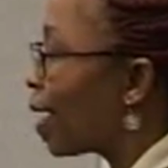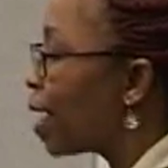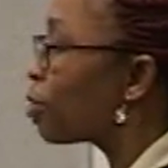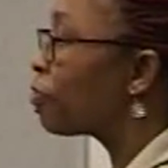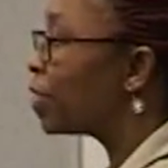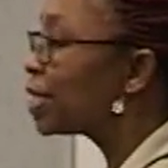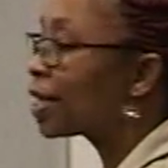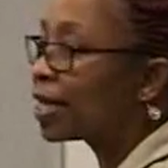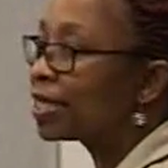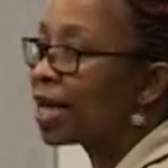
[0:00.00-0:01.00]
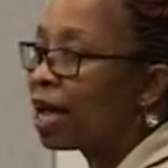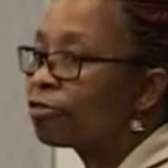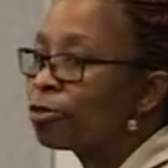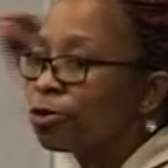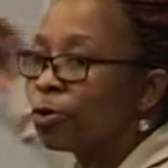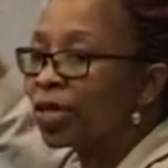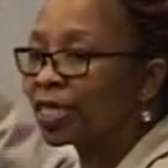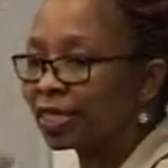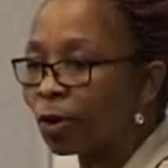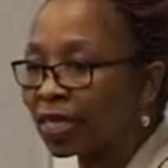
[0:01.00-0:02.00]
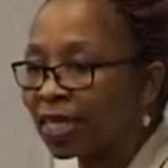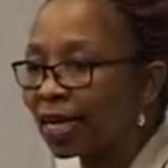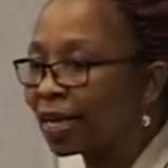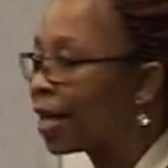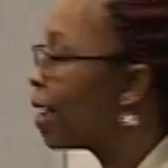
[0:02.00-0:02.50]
kind of integration have to do with storytelling?